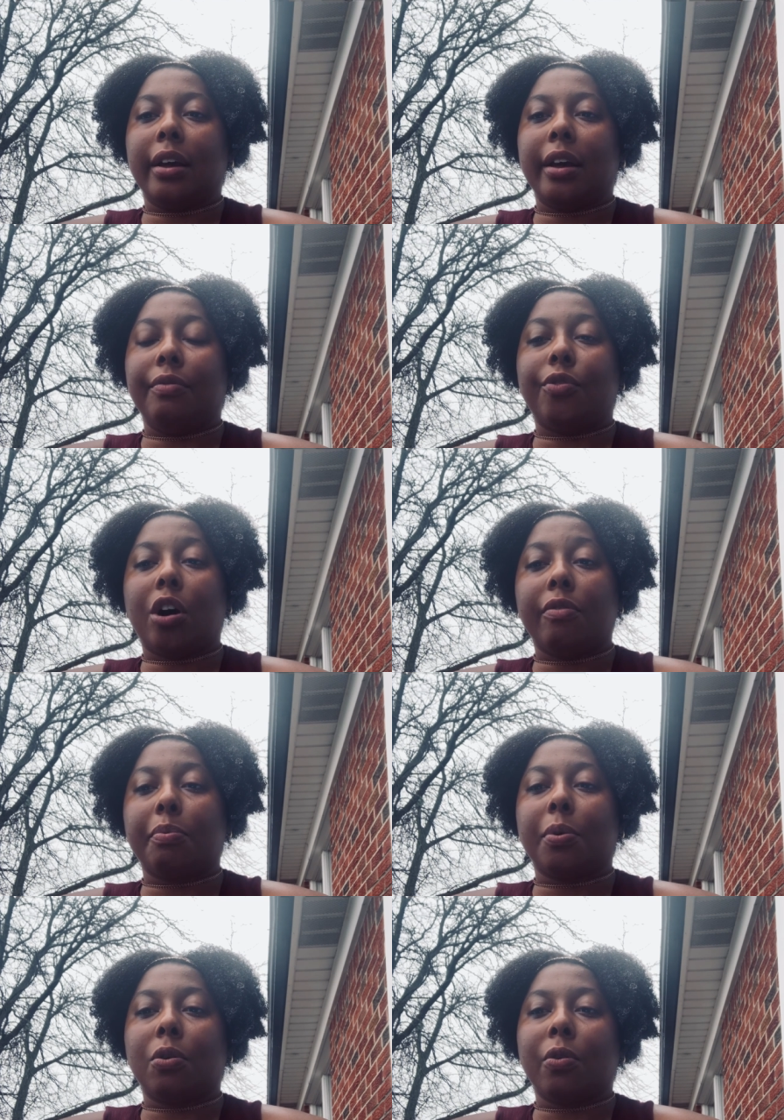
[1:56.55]
involved
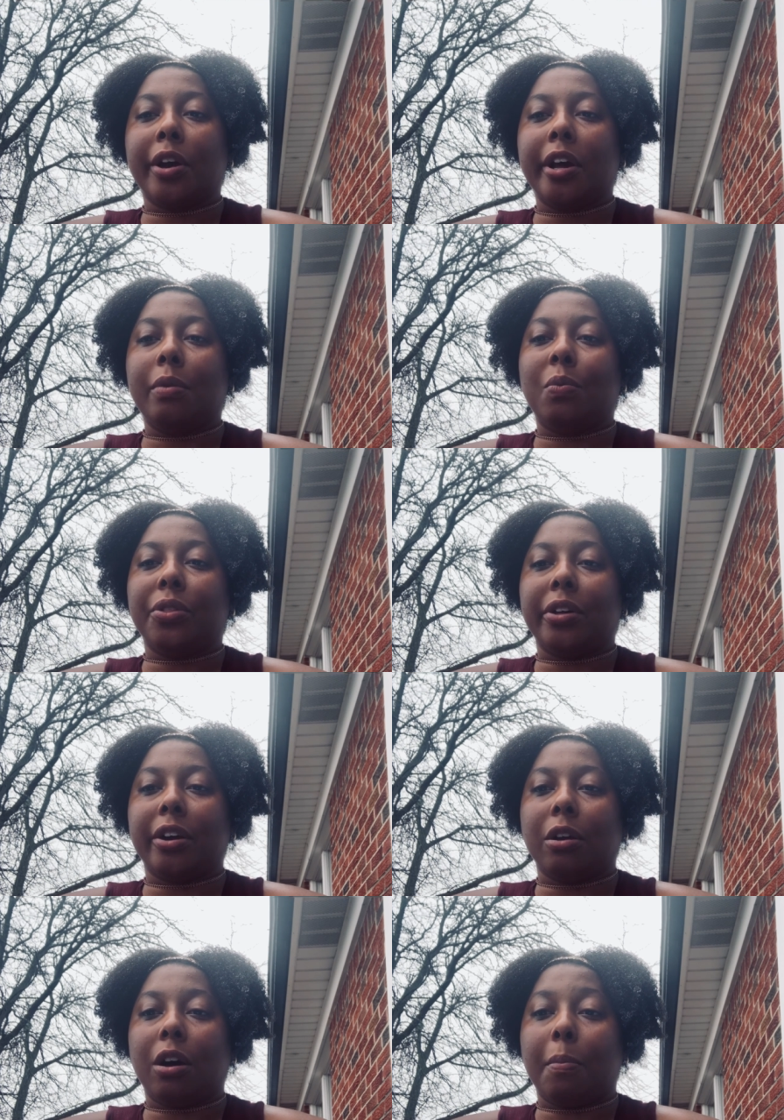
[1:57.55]
program where
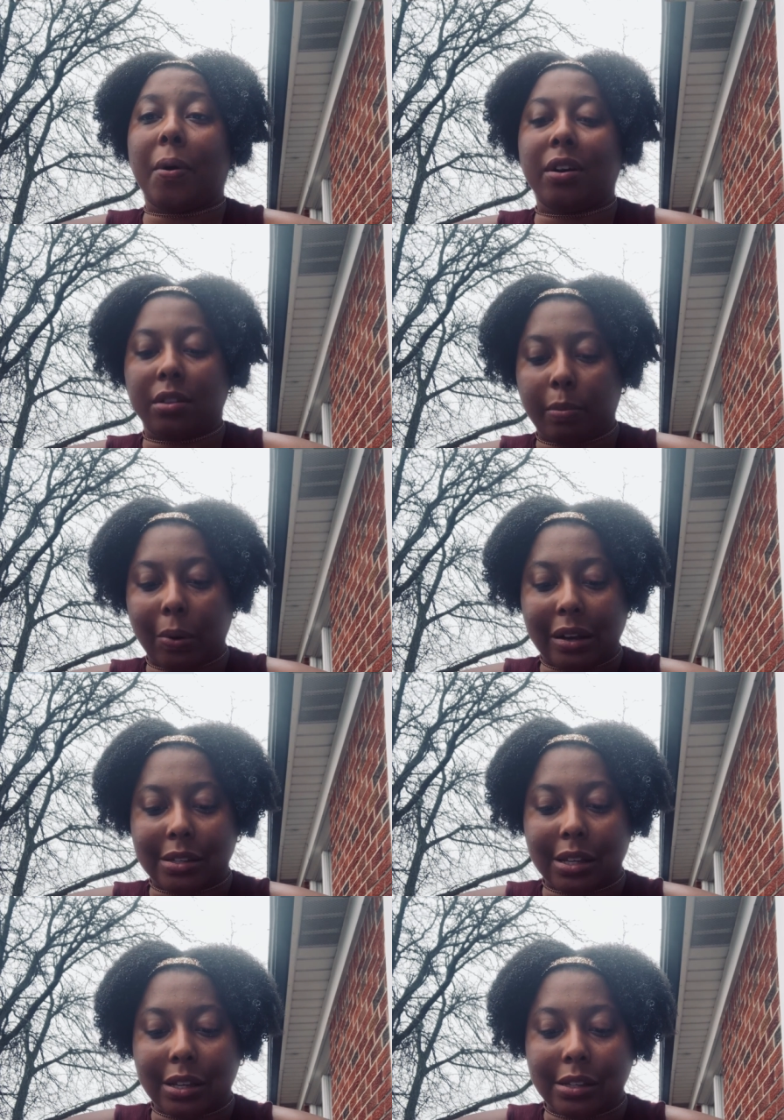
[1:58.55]
they're a part of the
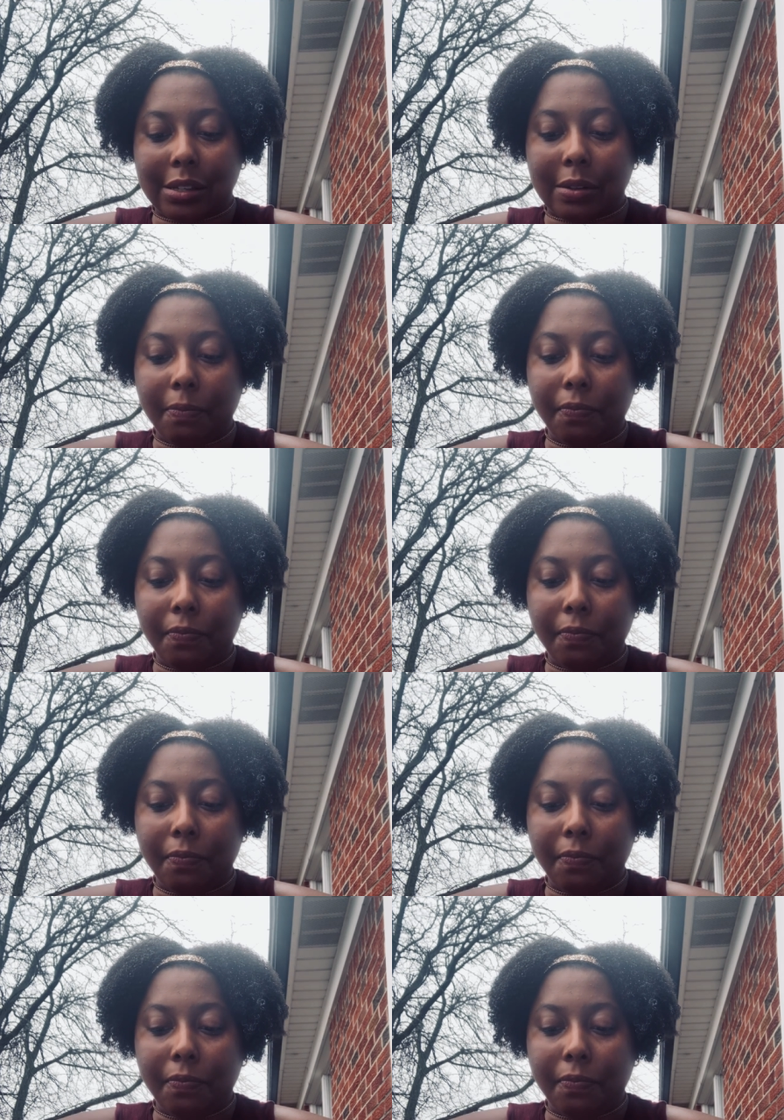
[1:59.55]
process.